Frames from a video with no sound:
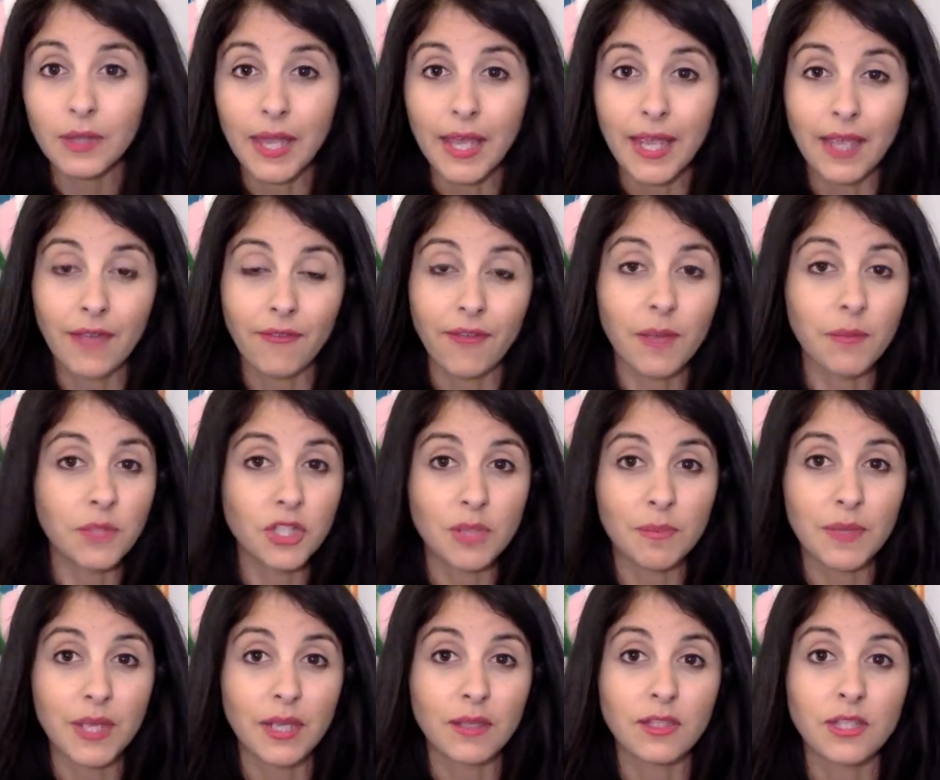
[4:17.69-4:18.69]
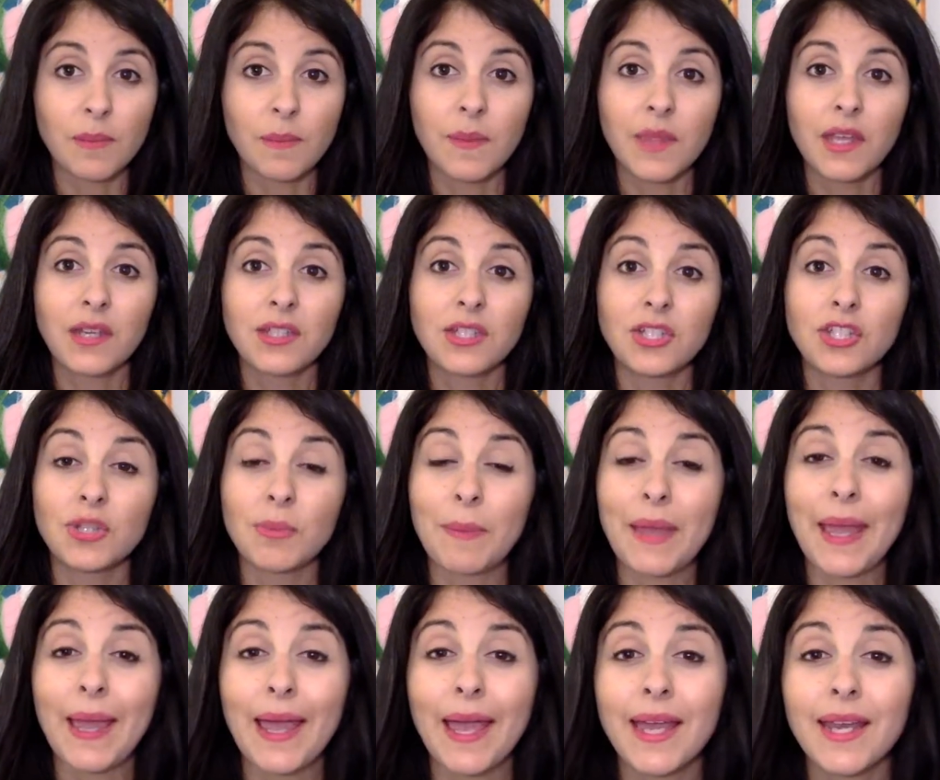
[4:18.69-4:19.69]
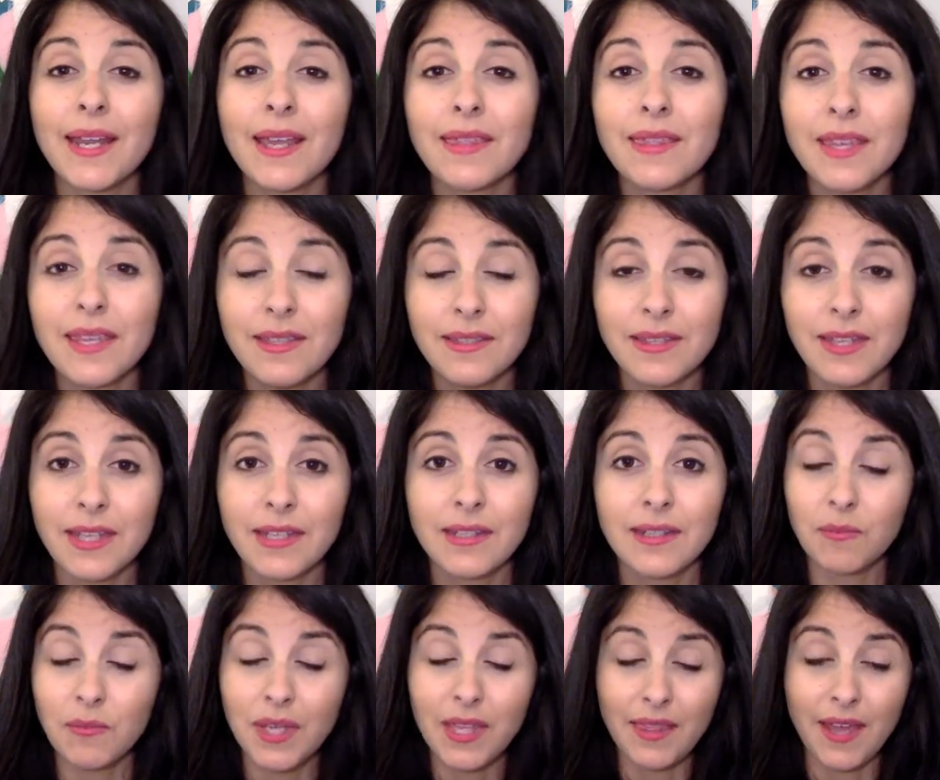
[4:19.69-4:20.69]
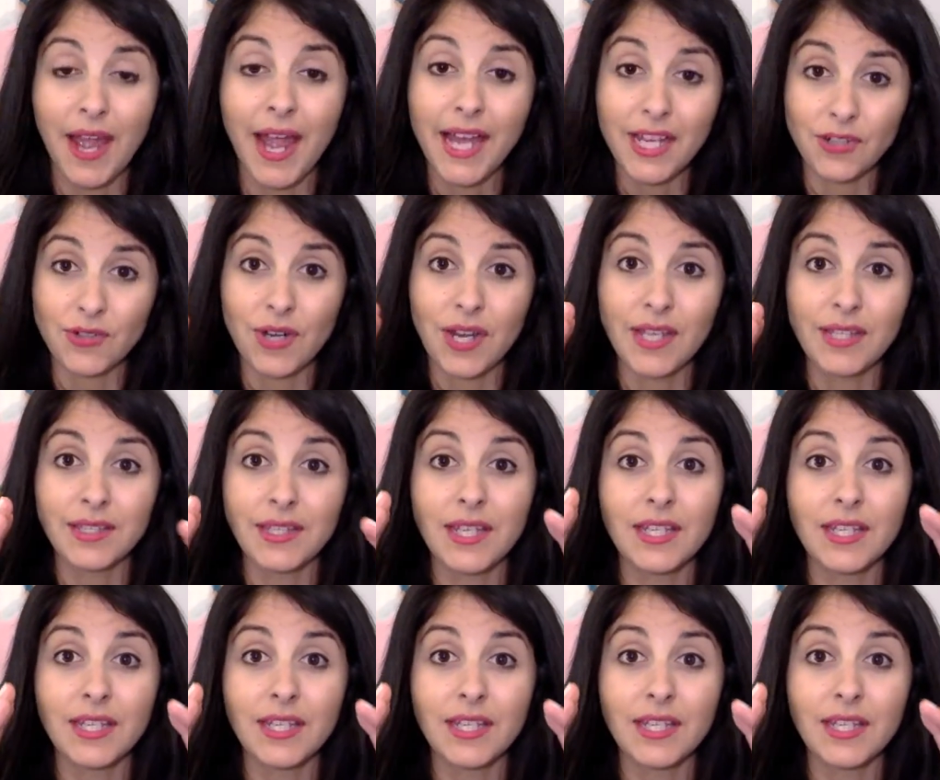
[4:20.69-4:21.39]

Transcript: Like if I'm shipping something to Japan and they send me the address